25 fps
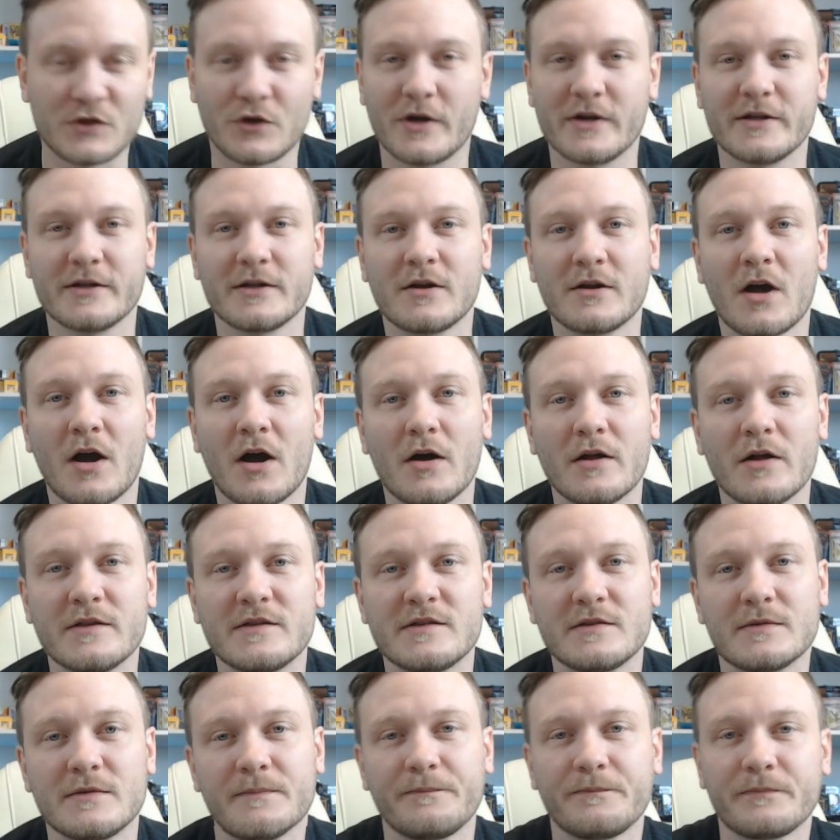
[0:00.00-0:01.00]
Trident
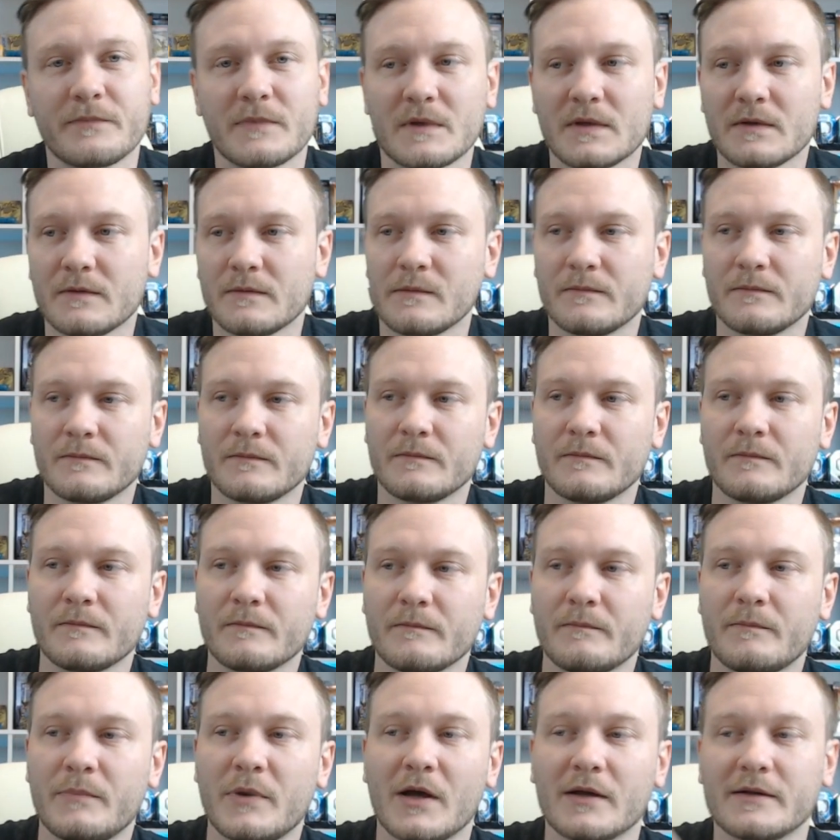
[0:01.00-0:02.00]
Cards.
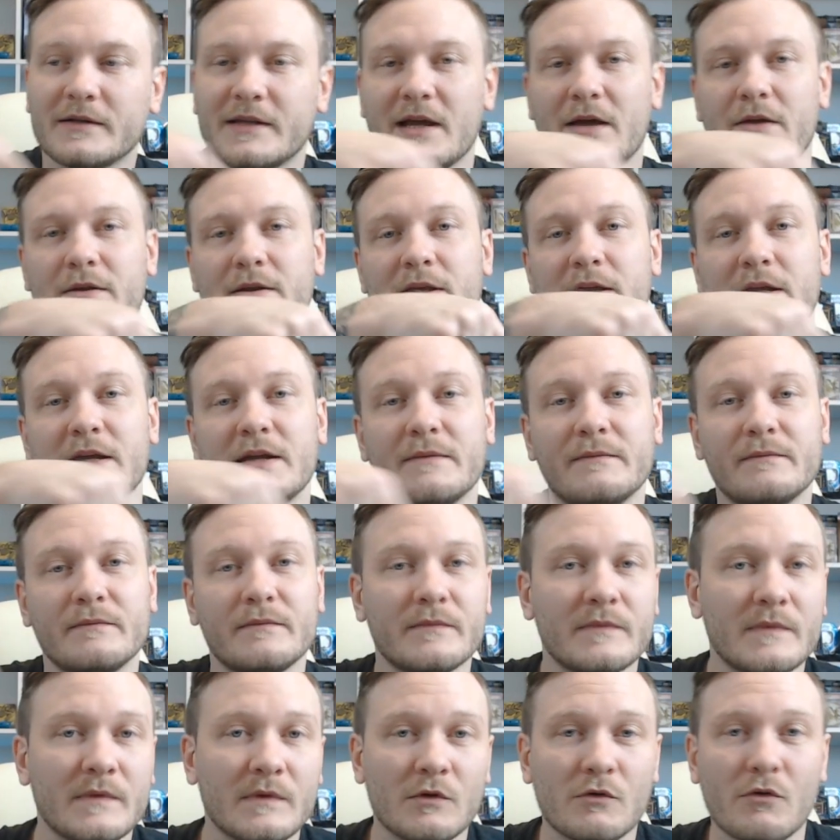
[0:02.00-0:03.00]
Plug down here.
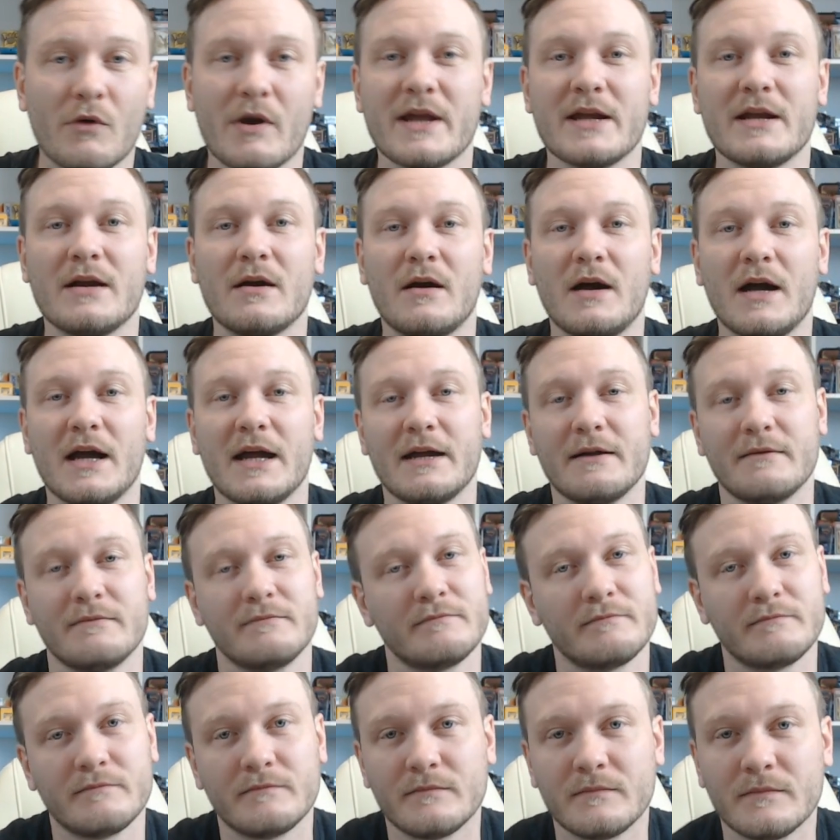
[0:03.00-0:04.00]
Great guy.
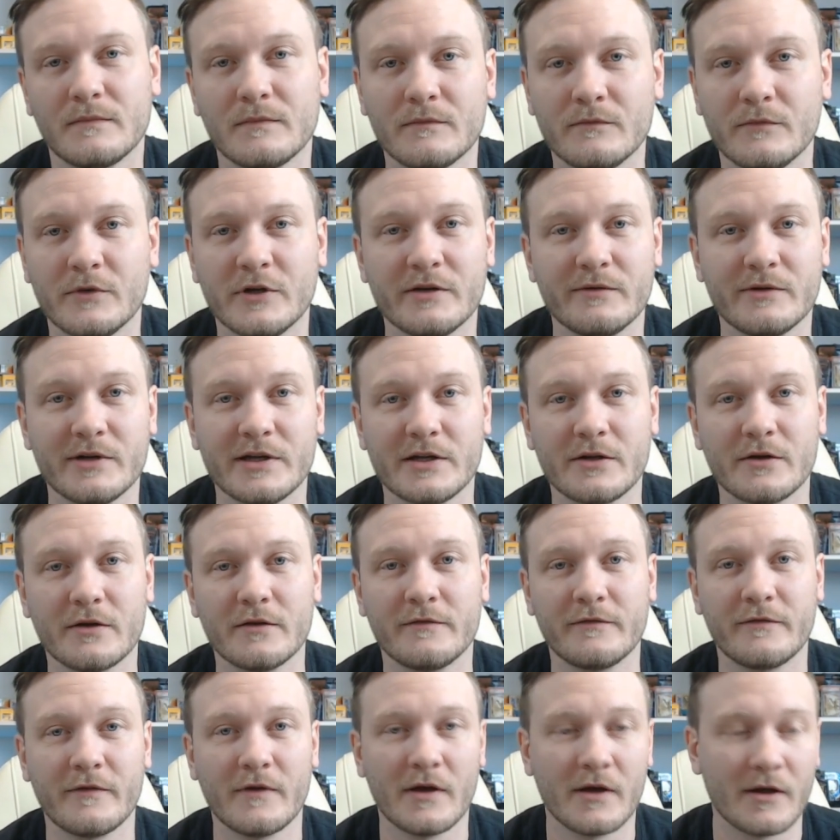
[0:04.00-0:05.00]
Really
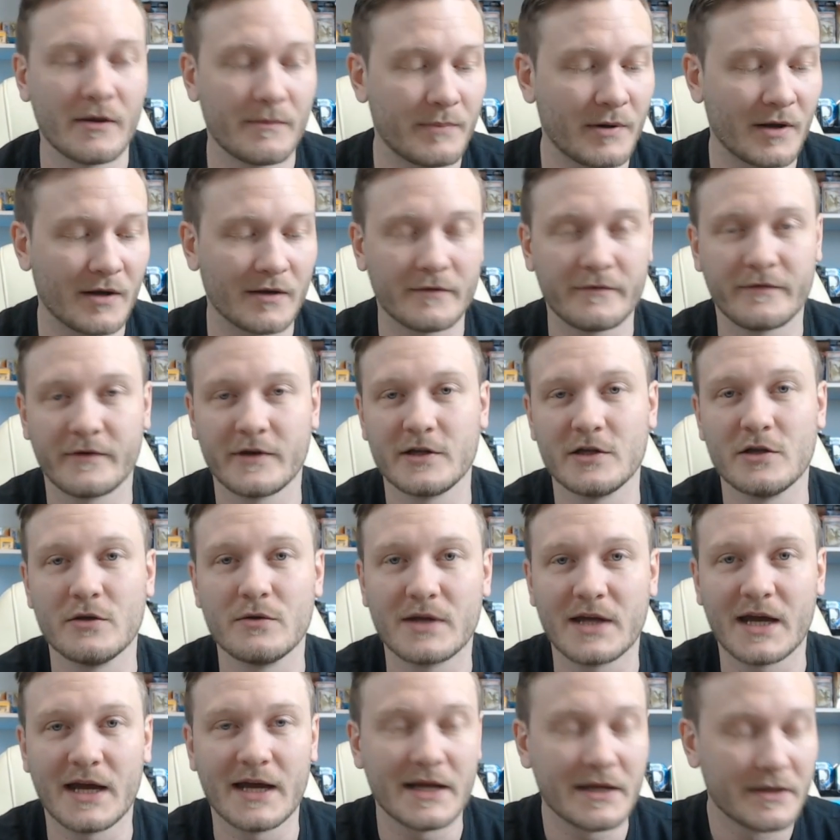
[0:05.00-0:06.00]
good plug for the
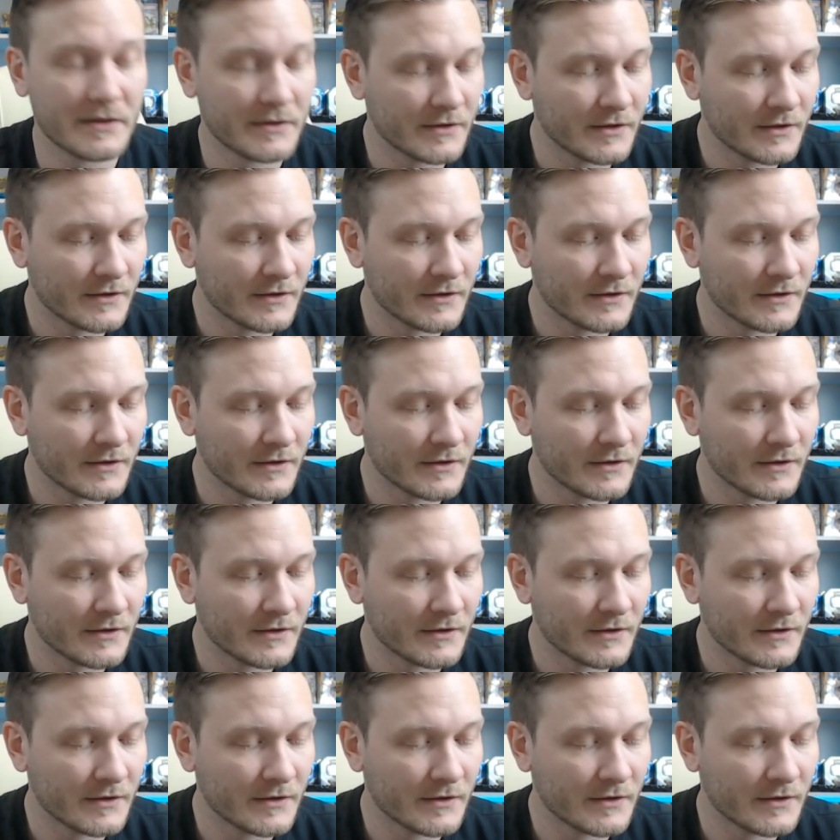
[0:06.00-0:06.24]
UK.